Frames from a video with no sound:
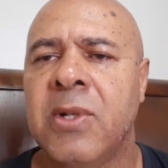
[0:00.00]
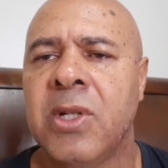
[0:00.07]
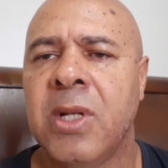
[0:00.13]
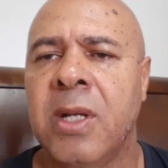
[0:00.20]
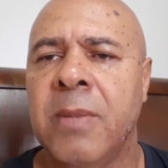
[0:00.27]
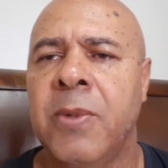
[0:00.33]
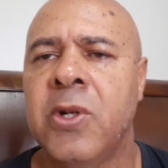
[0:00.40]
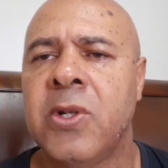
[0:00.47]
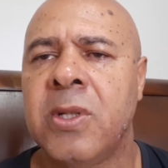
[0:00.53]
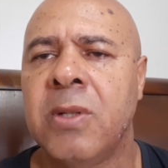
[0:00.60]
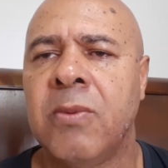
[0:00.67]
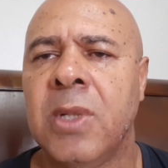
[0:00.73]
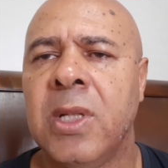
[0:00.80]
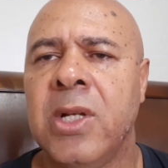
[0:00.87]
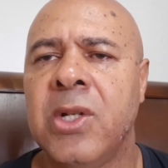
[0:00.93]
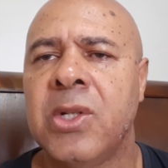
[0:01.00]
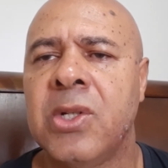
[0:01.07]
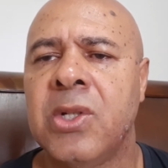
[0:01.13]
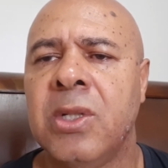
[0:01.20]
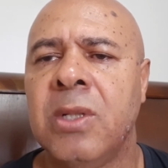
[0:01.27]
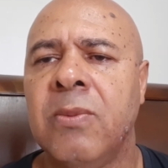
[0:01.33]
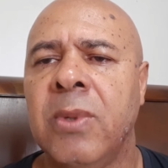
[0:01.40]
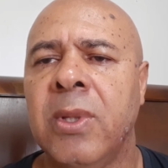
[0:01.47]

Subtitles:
a personal relationship with